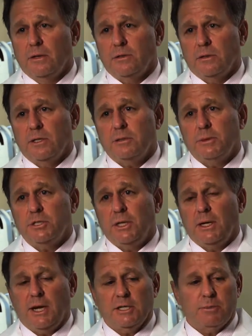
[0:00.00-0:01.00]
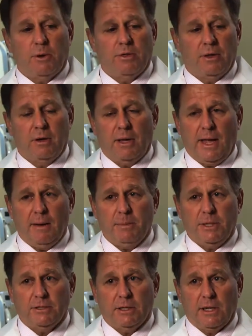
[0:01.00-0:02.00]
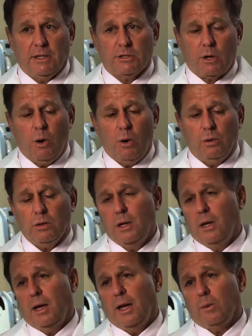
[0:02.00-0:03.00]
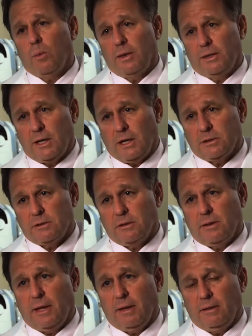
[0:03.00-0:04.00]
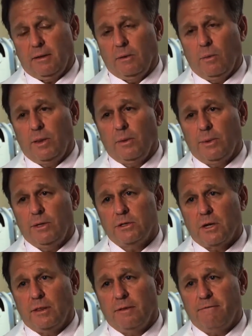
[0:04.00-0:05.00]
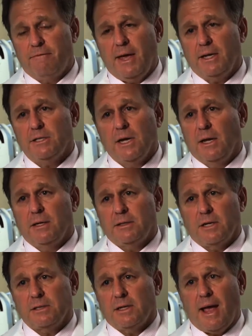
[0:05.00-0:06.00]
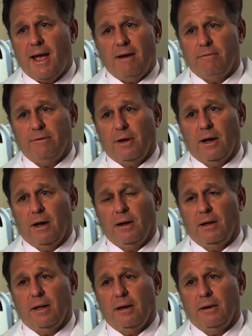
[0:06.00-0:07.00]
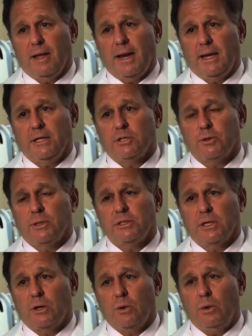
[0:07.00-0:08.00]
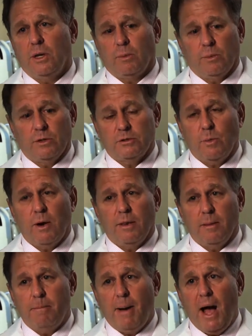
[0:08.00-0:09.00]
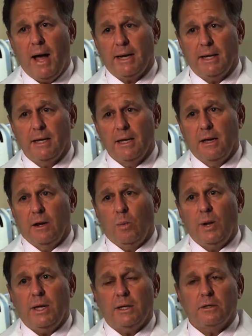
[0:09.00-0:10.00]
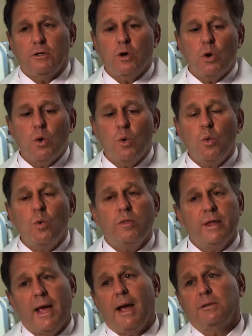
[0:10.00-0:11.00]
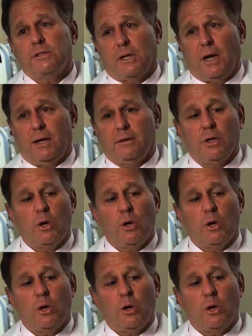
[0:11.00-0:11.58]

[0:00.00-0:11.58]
So this machine has both a handpiece that gets cold and one that doesn't. So the one that we use on the face doesn't have any intrinsic cooling, where there's one on the body, we can cool the outside.